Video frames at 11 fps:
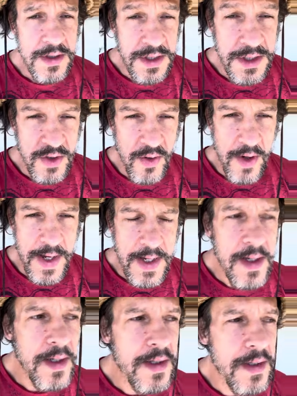destroy
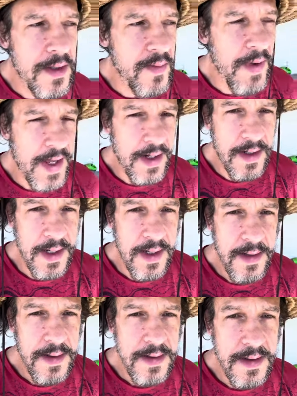humanity.
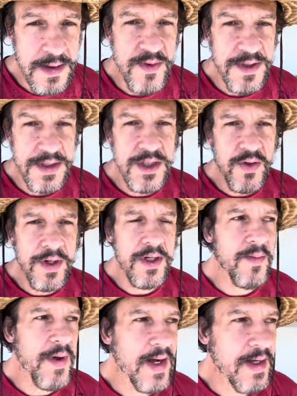This will destroy
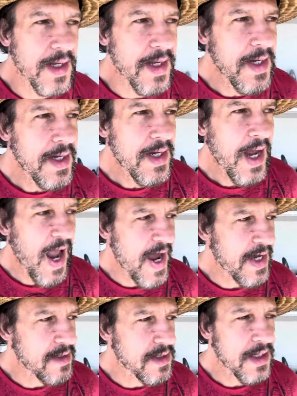humanity
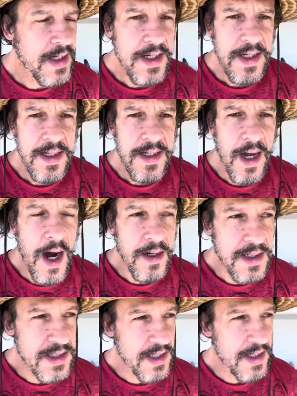as our
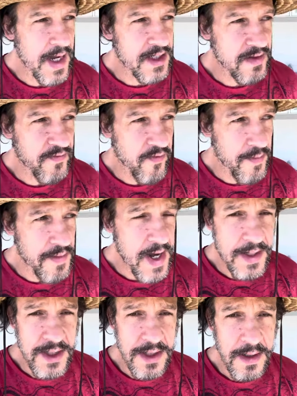disconnection from
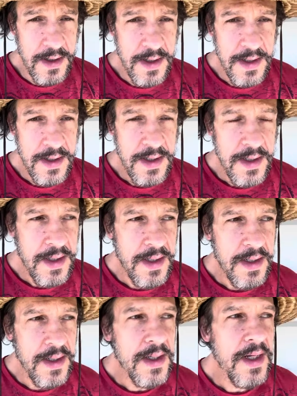nature
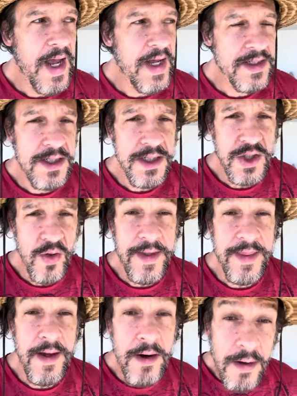has destroyed
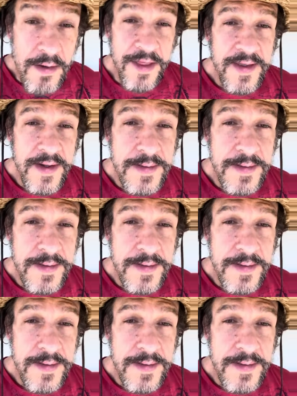the earth.